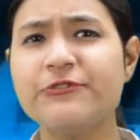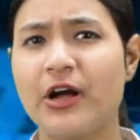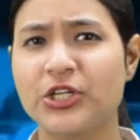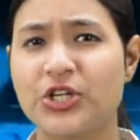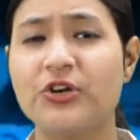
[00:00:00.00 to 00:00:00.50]

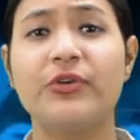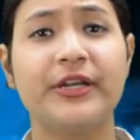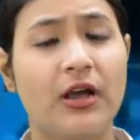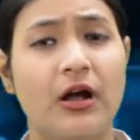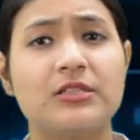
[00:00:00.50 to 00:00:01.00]
function
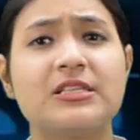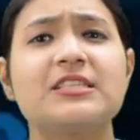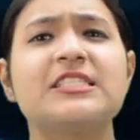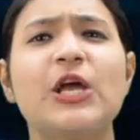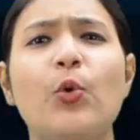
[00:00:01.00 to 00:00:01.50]
returns
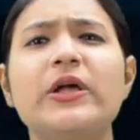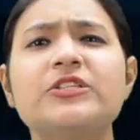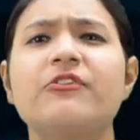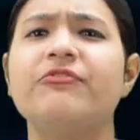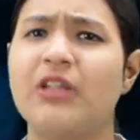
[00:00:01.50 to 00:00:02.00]
a
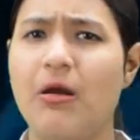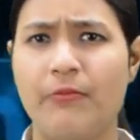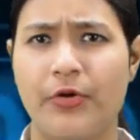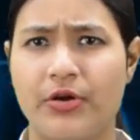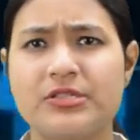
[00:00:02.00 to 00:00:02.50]
sequence of
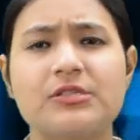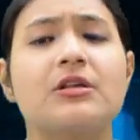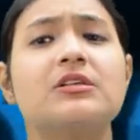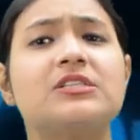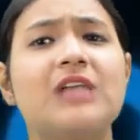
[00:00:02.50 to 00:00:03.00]
numbers
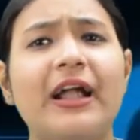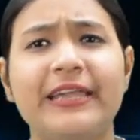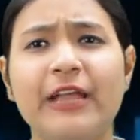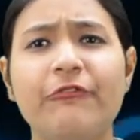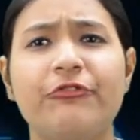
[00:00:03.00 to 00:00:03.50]

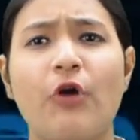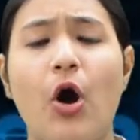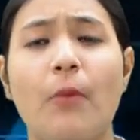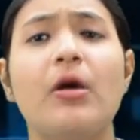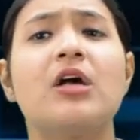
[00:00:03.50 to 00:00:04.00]
starting
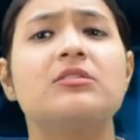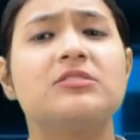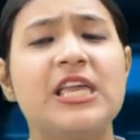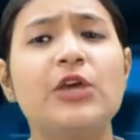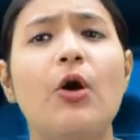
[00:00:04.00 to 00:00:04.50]
from
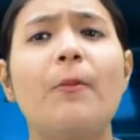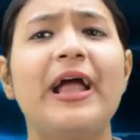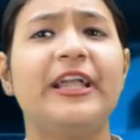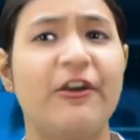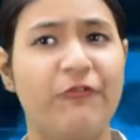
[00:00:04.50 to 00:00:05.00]
0
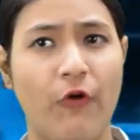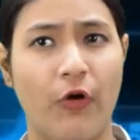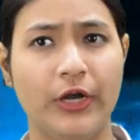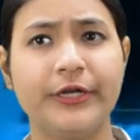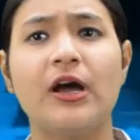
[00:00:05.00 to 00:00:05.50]
by
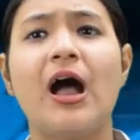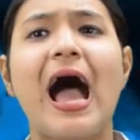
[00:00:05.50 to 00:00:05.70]
default